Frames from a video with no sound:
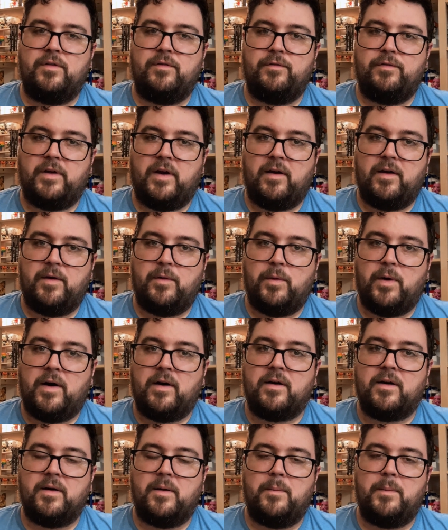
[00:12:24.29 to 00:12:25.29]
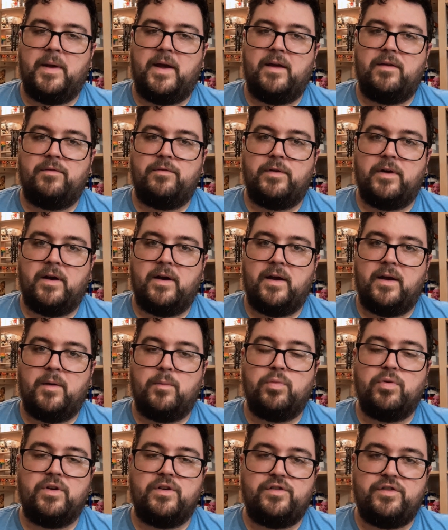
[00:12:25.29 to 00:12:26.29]
very welcome and very
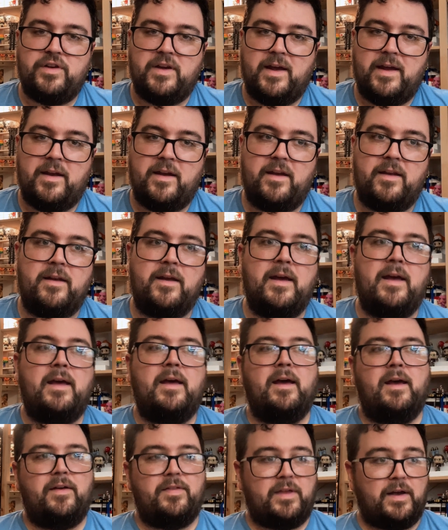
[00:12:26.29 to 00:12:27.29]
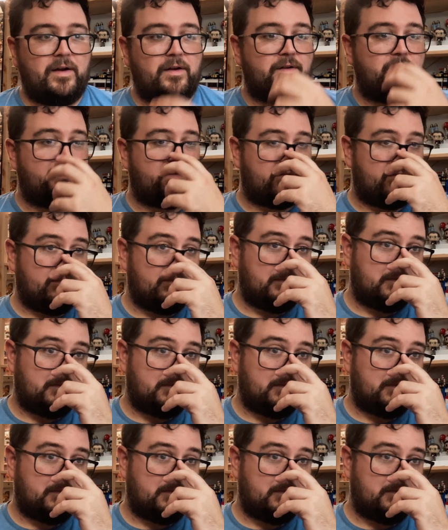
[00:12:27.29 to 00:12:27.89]
appreciated. There's